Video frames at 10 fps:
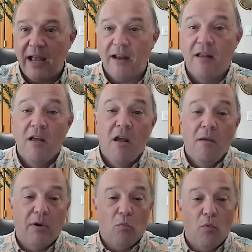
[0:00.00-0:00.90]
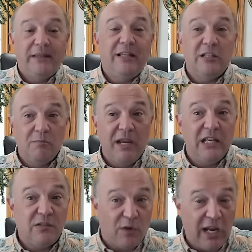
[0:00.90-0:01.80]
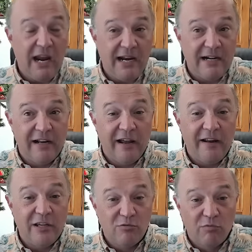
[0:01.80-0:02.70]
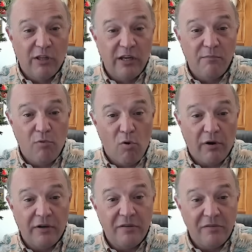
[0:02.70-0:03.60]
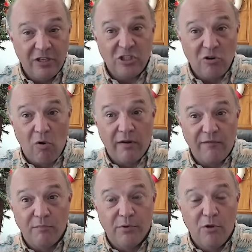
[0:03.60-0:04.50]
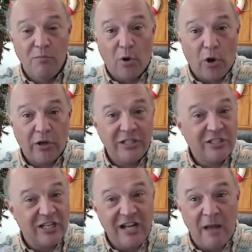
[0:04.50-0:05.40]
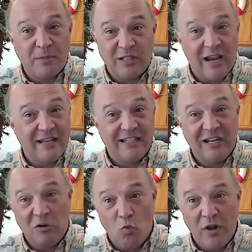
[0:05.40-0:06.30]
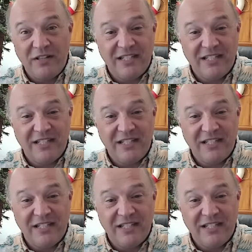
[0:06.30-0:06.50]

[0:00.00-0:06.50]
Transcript: that. But what this means for Canada is really important. This story from Bloomberg synopsizes it in one